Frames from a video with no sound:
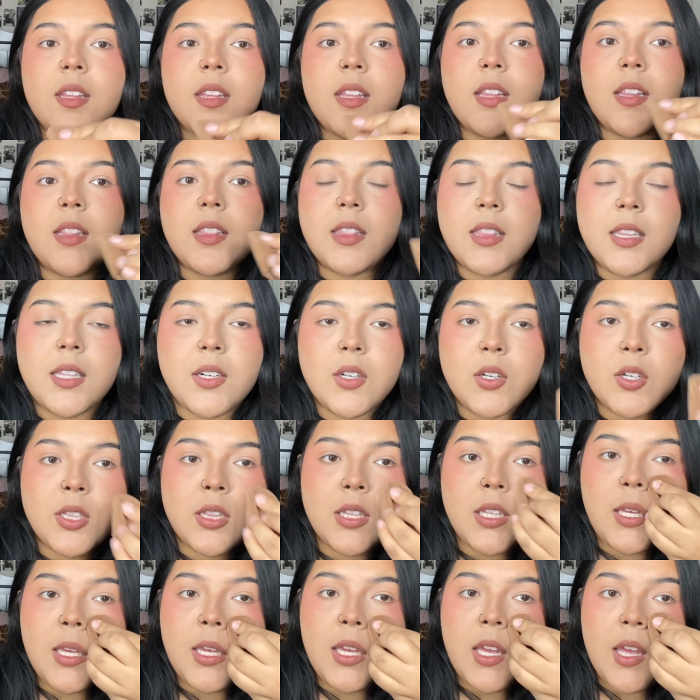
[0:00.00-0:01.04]

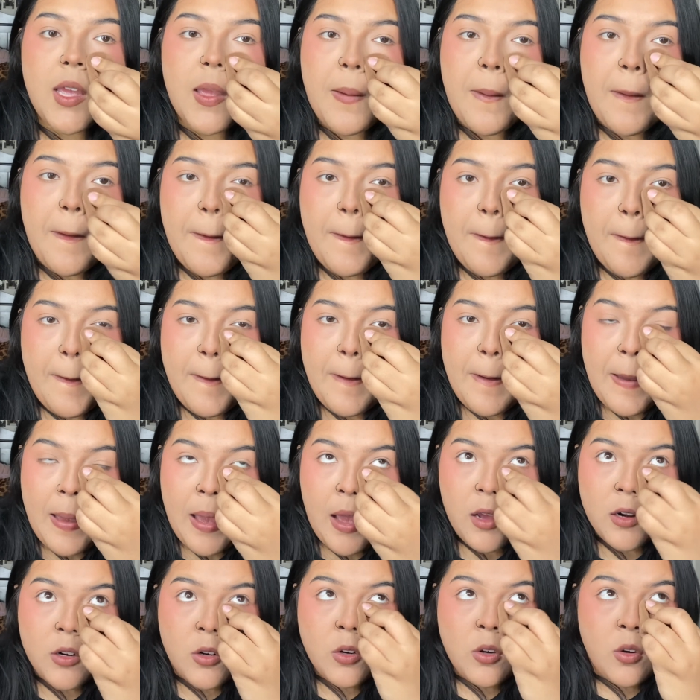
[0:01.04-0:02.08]
literally,
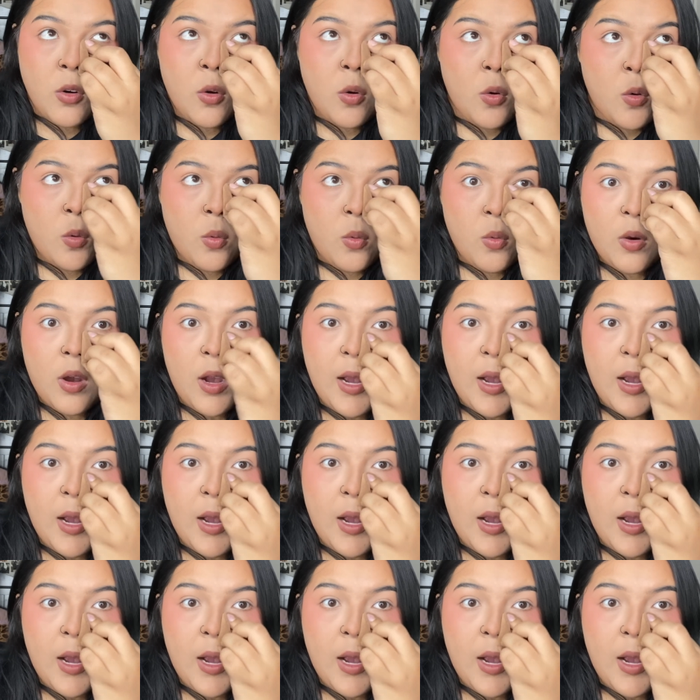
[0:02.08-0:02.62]
I don't know,